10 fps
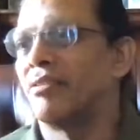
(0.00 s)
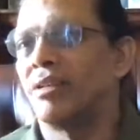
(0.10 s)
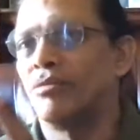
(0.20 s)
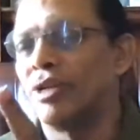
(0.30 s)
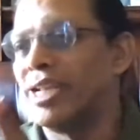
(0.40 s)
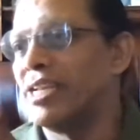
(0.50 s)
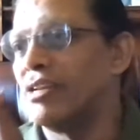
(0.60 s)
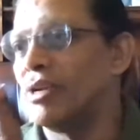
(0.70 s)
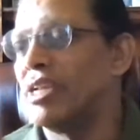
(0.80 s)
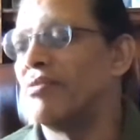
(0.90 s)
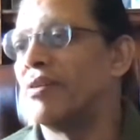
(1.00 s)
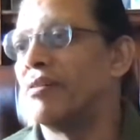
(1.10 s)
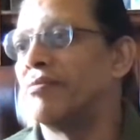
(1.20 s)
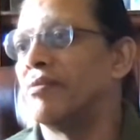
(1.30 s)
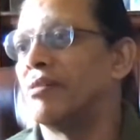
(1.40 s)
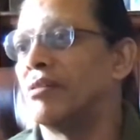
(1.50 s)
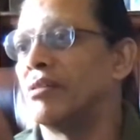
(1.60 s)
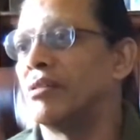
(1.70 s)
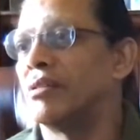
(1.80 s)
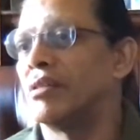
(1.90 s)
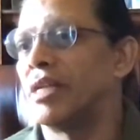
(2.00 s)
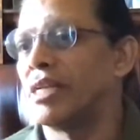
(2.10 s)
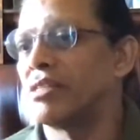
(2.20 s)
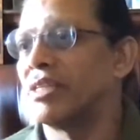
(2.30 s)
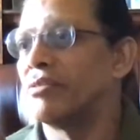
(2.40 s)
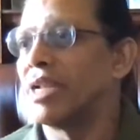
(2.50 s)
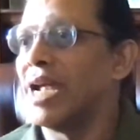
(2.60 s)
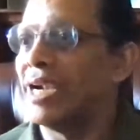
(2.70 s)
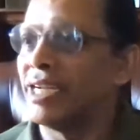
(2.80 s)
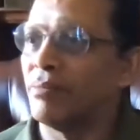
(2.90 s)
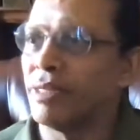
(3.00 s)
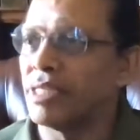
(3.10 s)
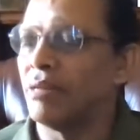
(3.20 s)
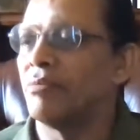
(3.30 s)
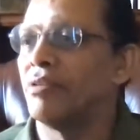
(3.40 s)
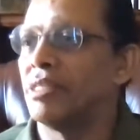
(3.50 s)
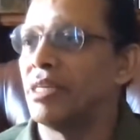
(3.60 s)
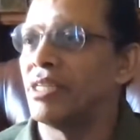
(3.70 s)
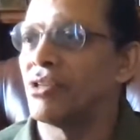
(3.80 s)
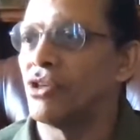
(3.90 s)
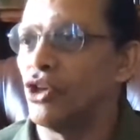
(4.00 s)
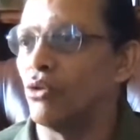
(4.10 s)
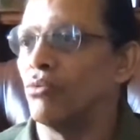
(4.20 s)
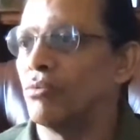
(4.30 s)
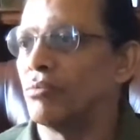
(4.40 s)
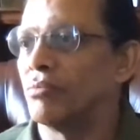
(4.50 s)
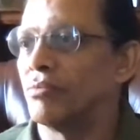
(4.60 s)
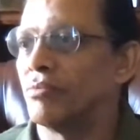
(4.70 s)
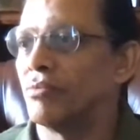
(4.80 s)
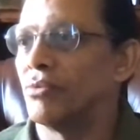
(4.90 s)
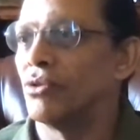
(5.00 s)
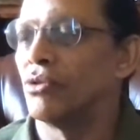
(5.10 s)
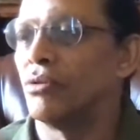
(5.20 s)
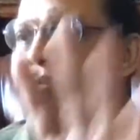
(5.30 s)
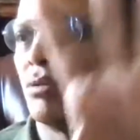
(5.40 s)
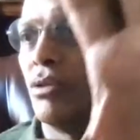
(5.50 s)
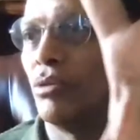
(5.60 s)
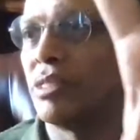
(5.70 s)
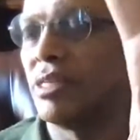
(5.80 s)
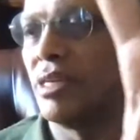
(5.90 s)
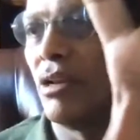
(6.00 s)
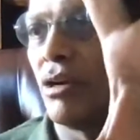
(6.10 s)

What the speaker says: are about 80 to 85 Rigs that were added by Samaveda as new. So you will see a lot